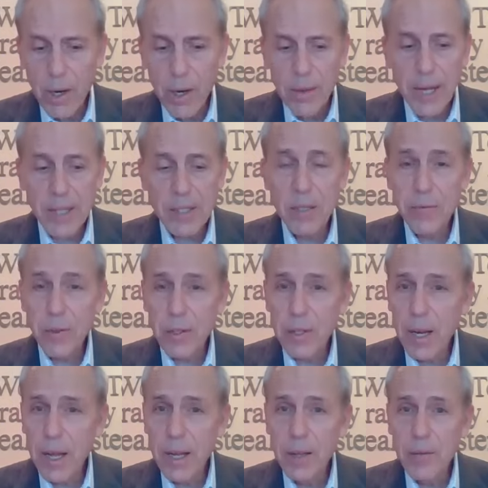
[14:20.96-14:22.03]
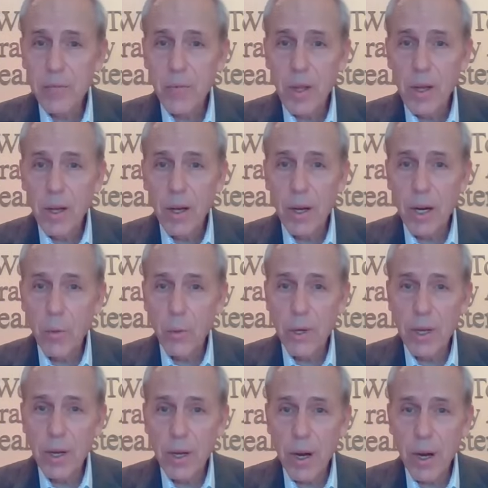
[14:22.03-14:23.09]
That's it for today.
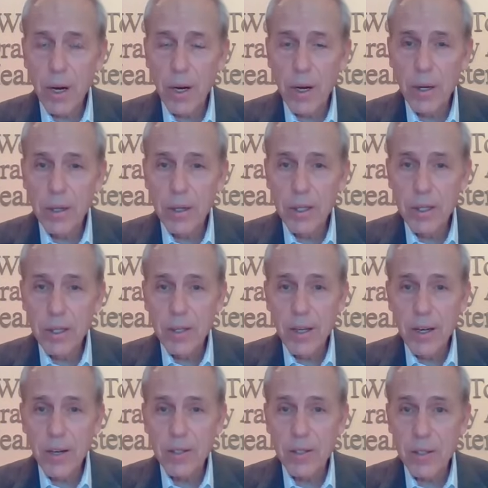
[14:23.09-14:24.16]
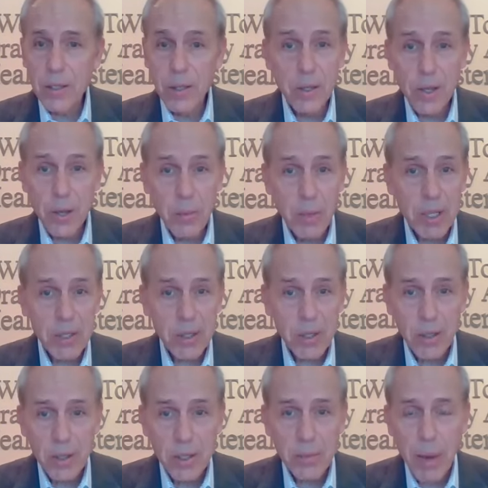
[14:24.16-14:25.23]
We are still in the midst of
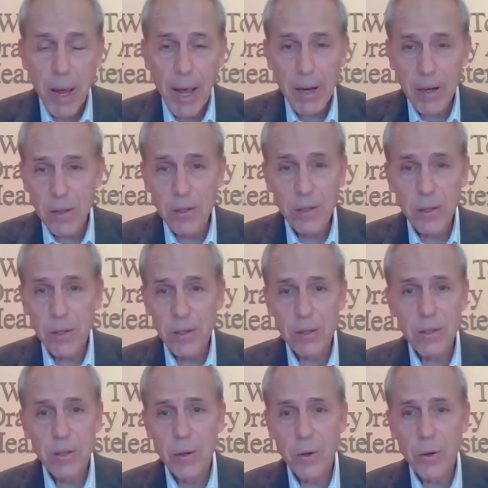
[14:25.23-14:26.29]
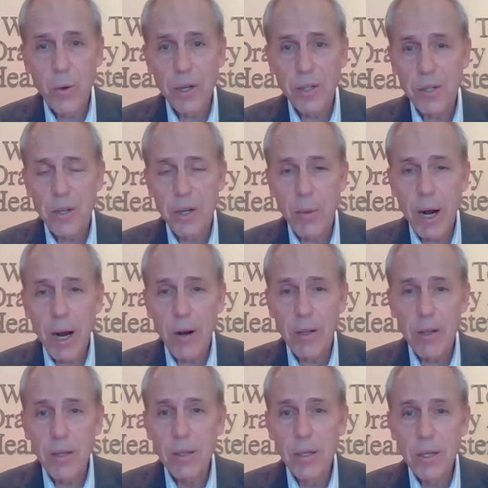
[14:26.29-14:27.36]
this battle. There's no question about
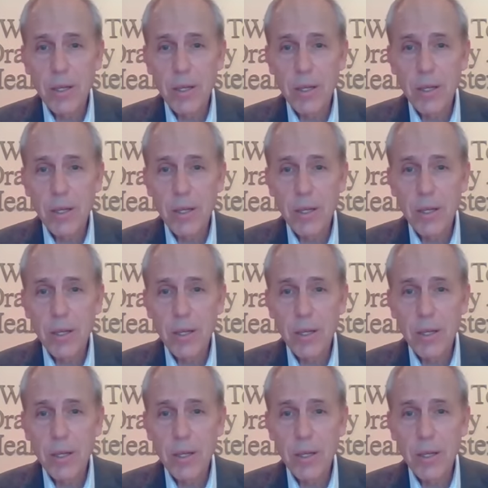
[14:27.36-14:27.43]
it.